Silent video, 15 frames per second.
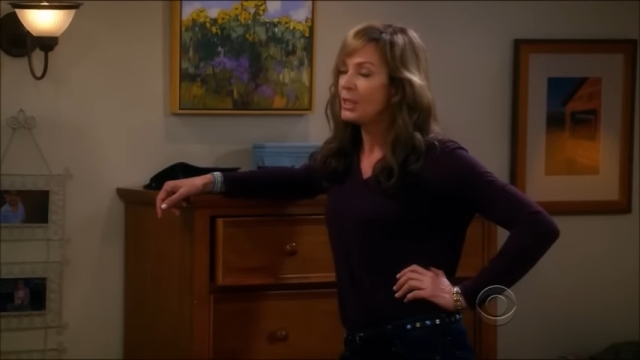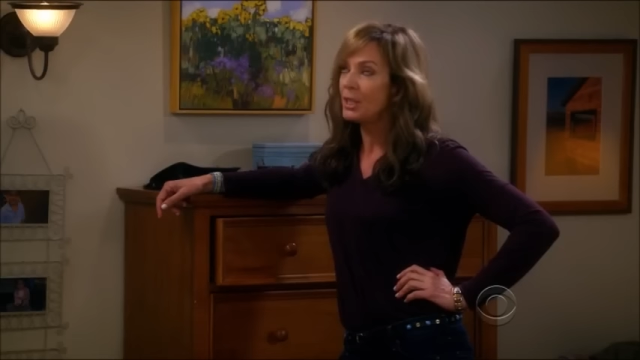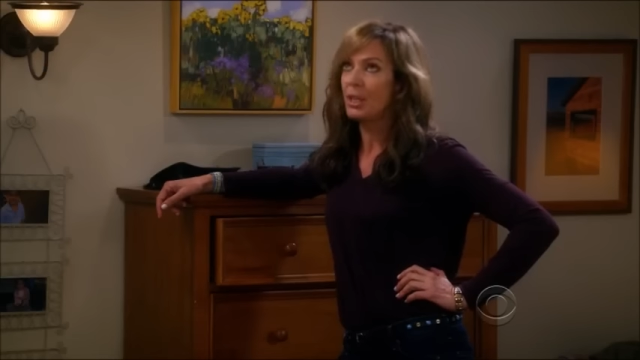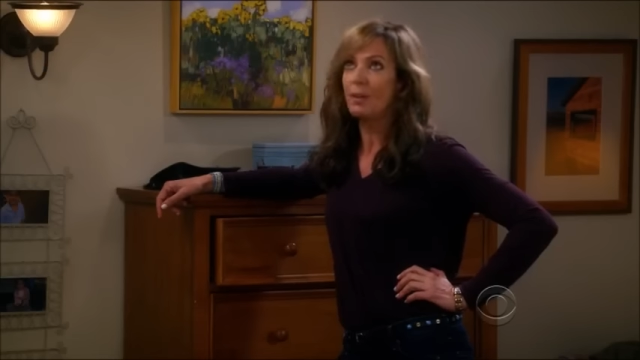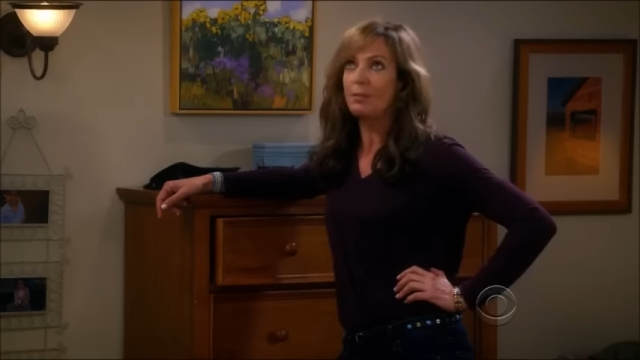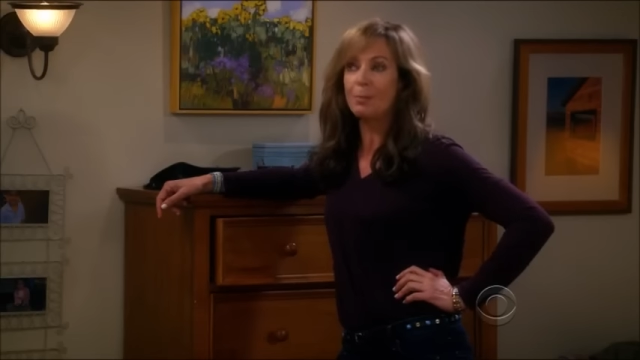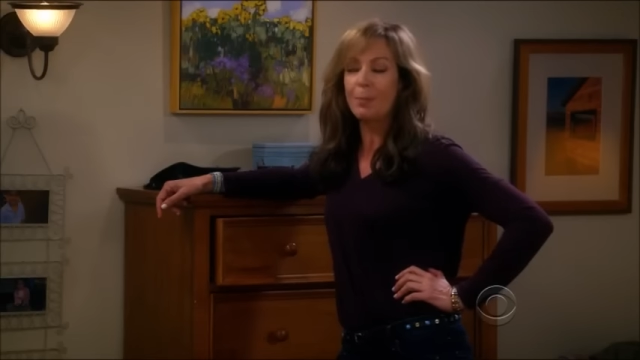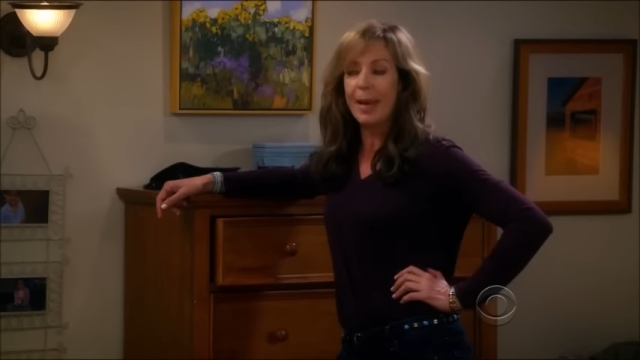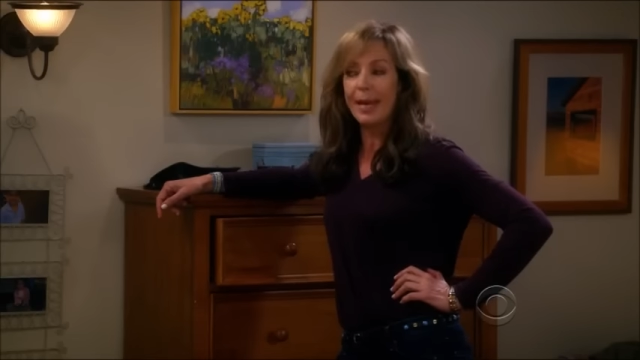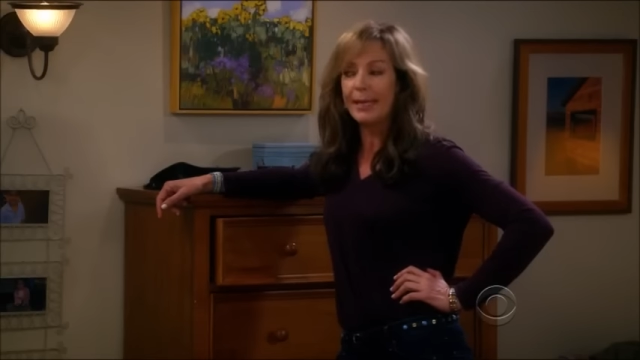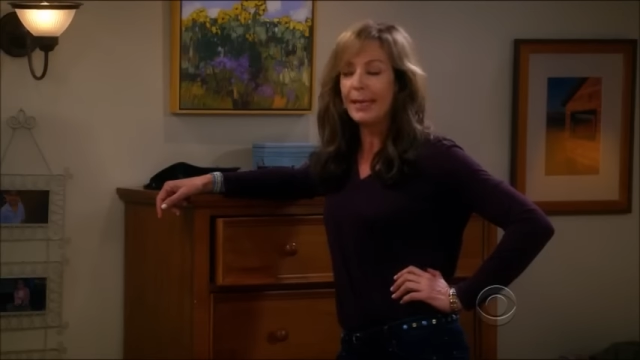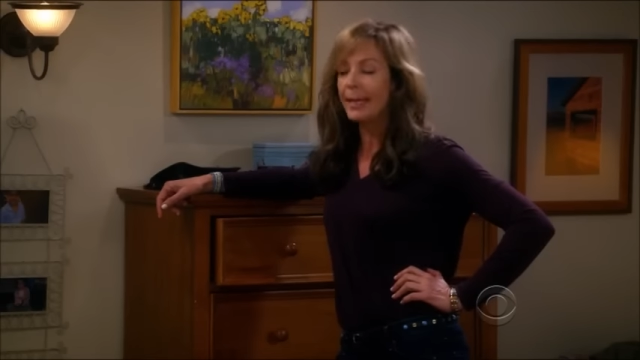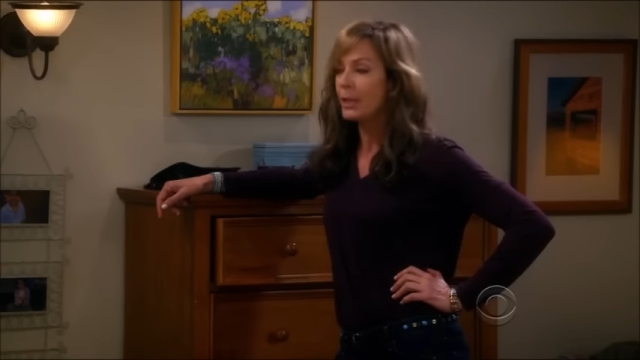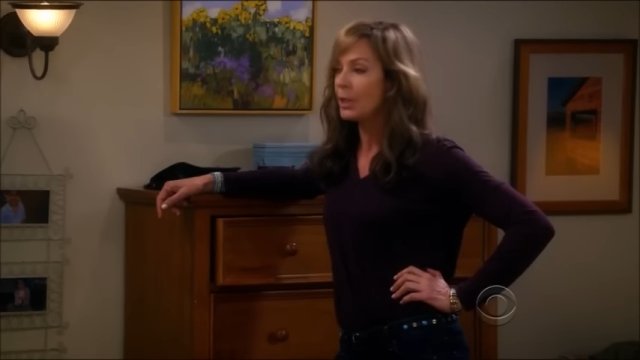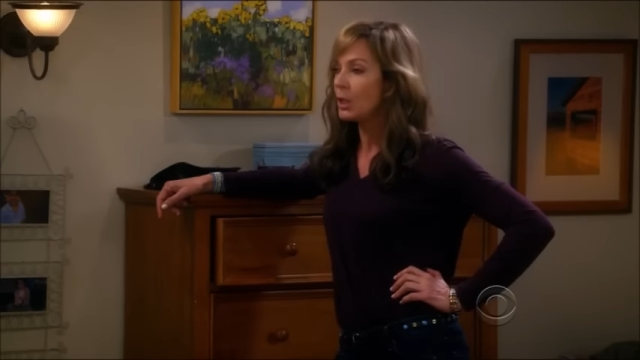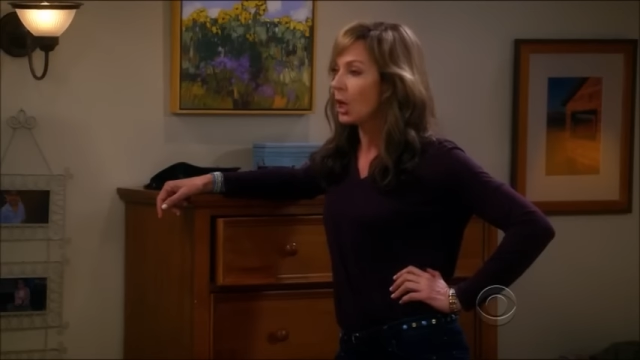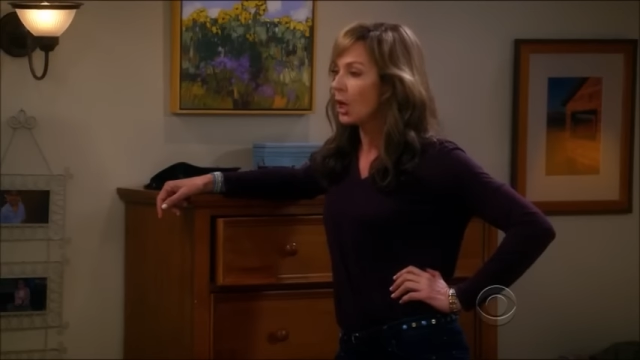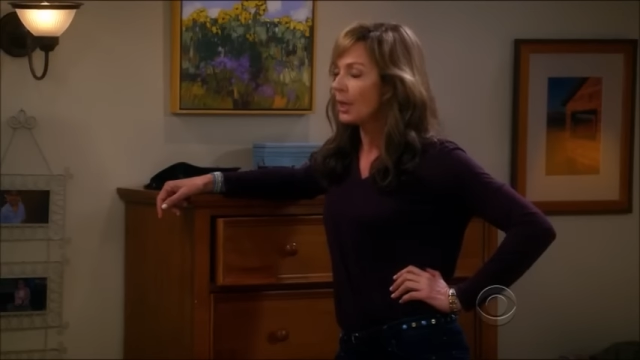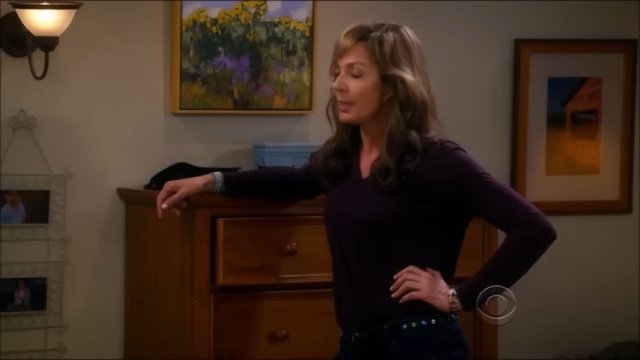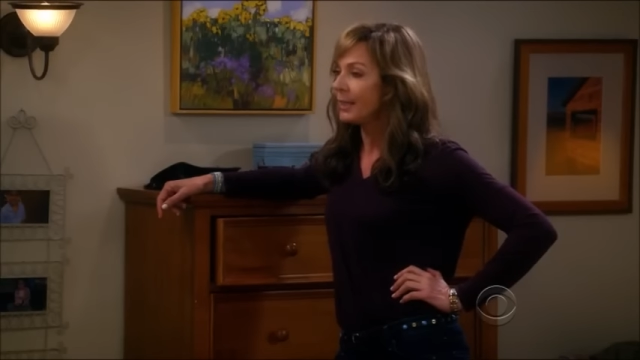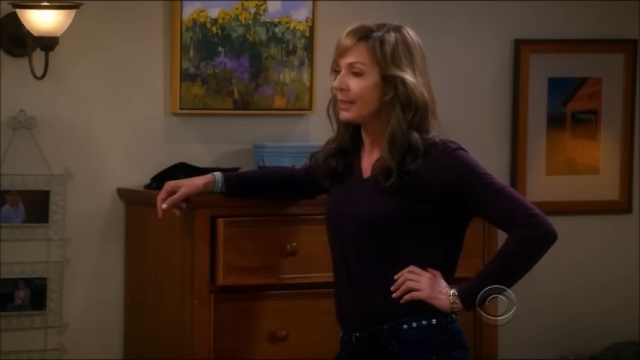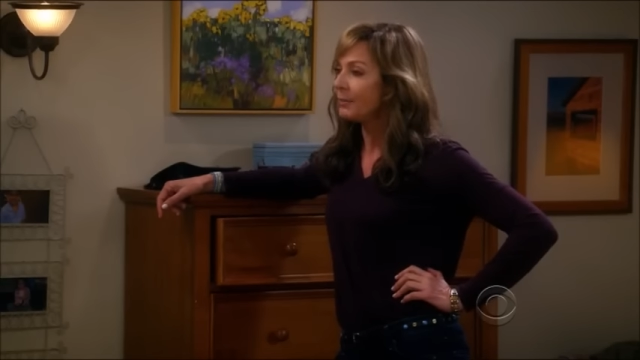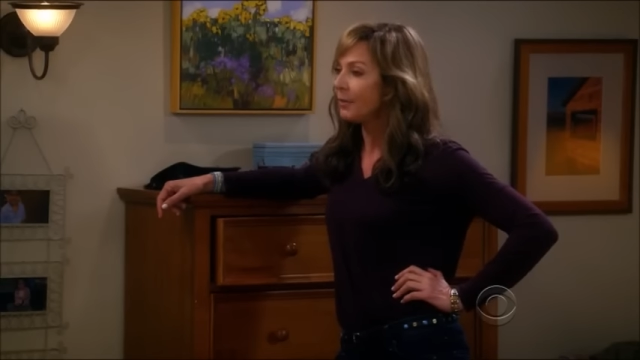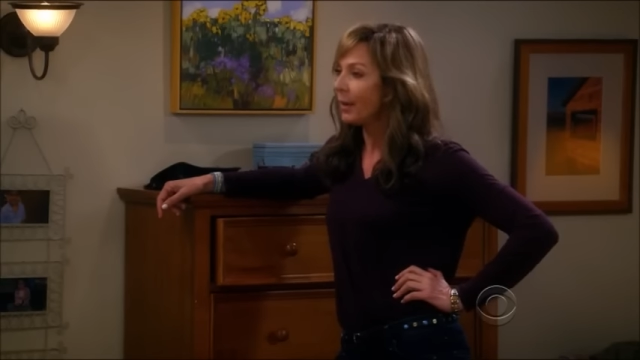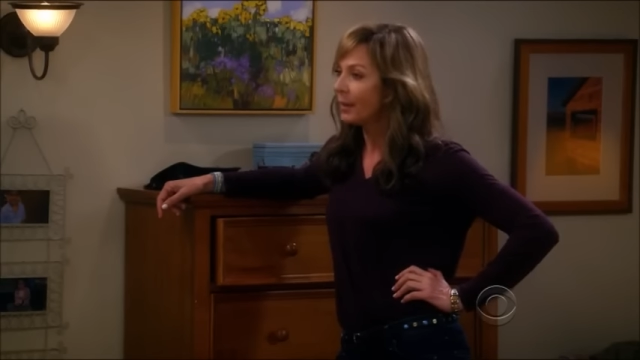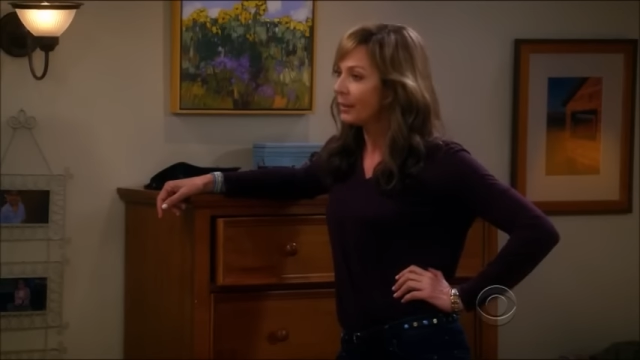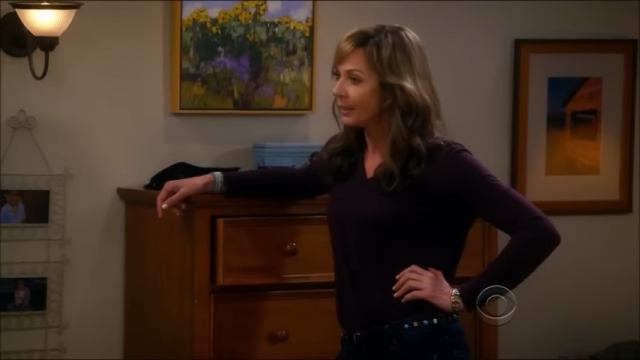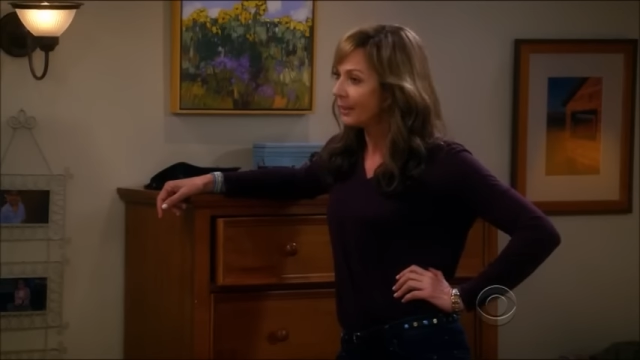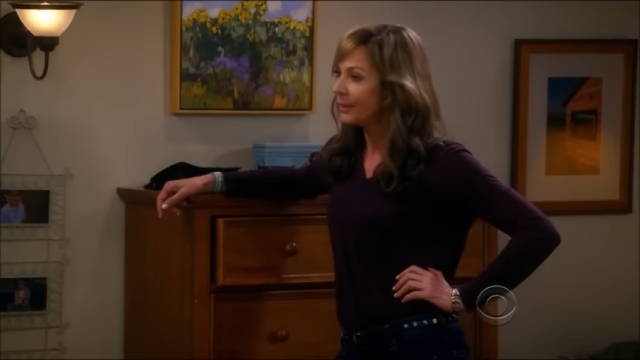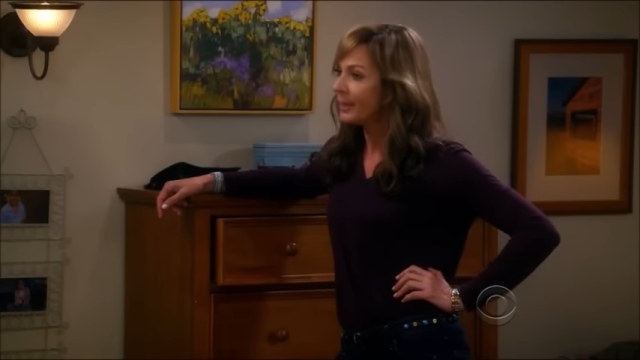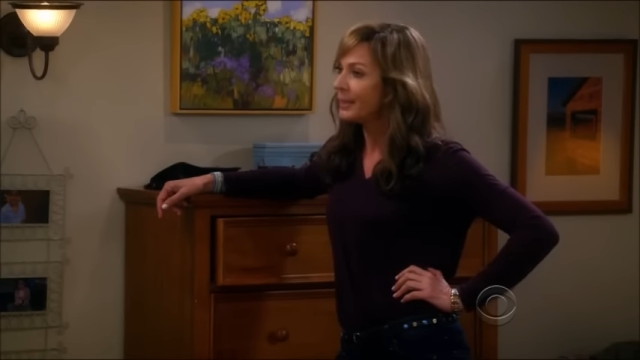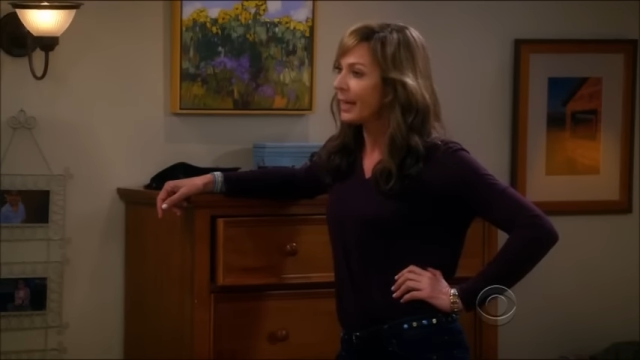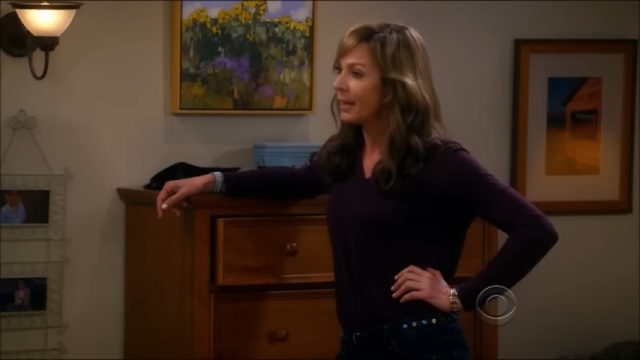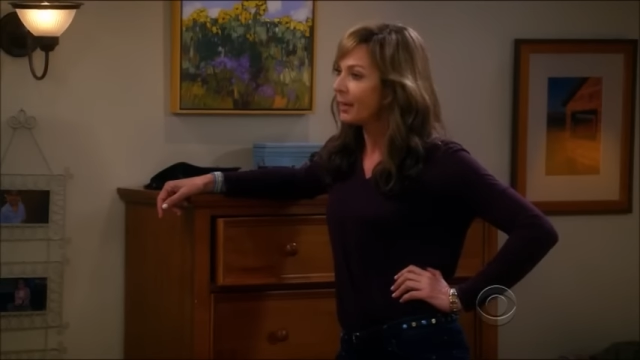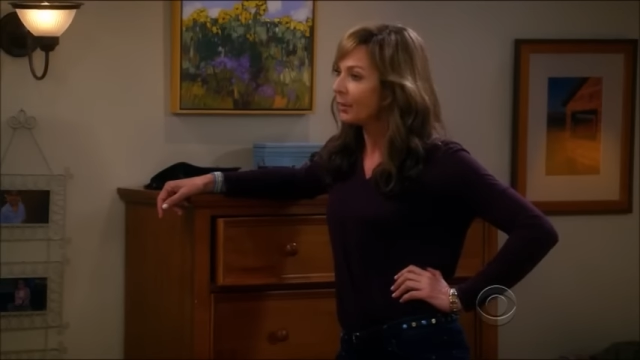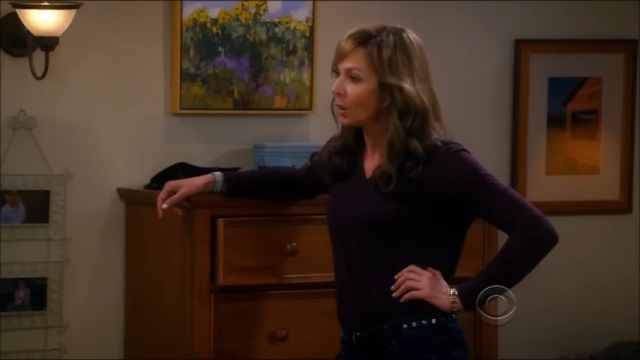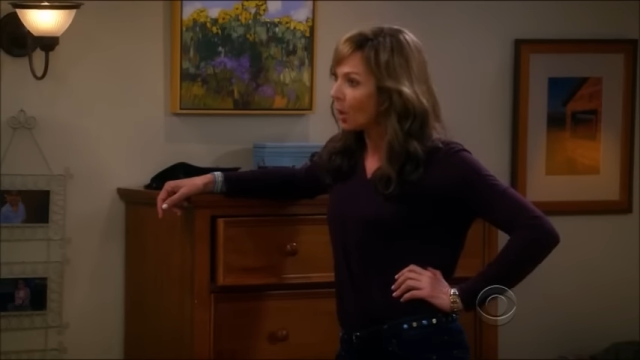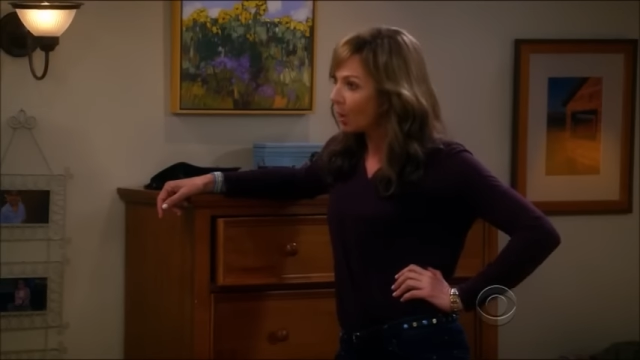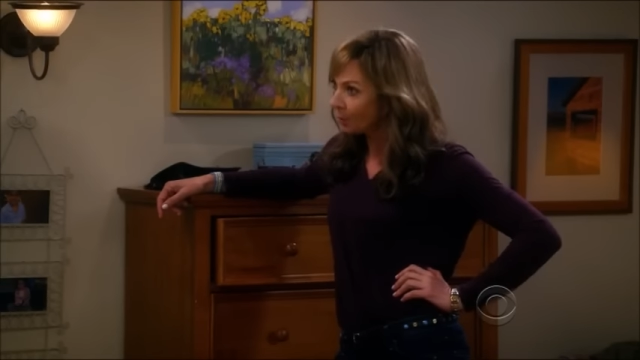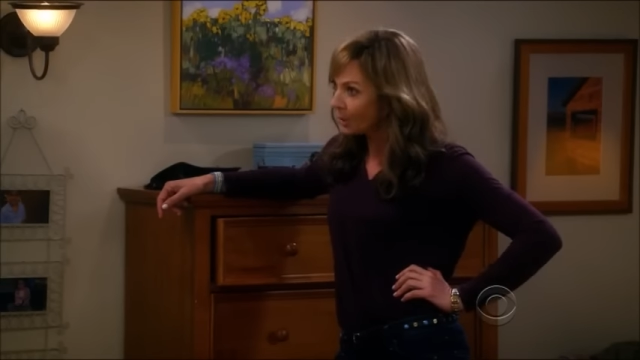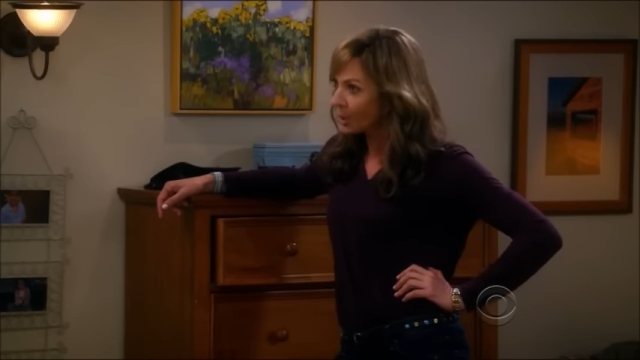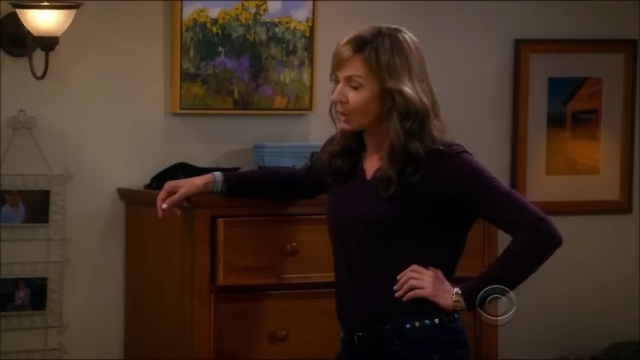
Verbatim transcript: She loves baking and gardening and volunteering down at the homeless